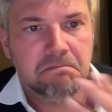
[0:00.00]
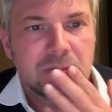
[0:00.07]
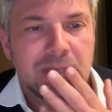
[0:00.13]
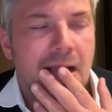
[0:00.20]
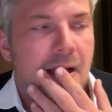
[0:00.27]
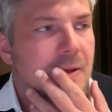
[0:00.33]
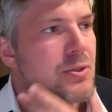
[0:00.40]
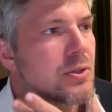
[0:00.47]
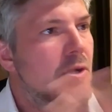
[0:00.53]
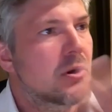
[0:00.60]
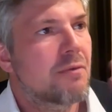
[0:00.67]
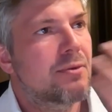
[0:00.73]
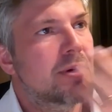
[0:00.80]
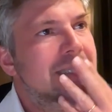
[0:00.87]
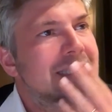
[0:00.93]
Yeah.
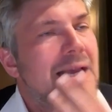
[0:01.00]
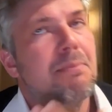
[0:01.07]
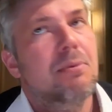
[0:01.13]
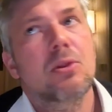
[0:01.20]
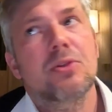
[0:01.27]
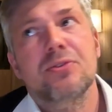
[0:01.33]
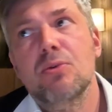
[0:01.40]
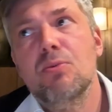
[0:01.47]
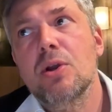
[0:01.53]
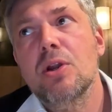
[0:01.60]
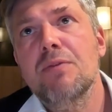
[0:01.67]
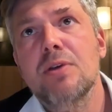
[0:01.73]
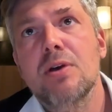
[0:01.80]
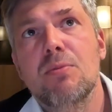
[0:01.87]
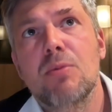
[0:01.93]
So for example, one
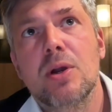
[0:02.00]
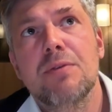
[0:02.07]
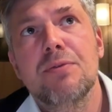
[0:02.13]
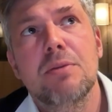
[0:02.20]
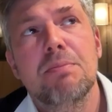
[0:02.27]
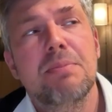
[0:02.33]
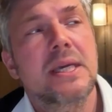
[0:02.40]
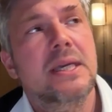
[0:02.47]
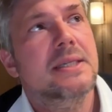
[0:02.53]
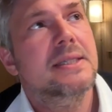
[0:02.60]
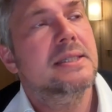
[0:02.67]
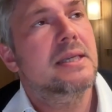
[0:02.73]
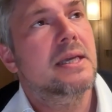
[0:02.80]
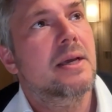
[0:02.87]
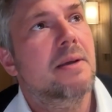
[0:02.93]
of the
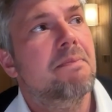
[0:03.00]
biggest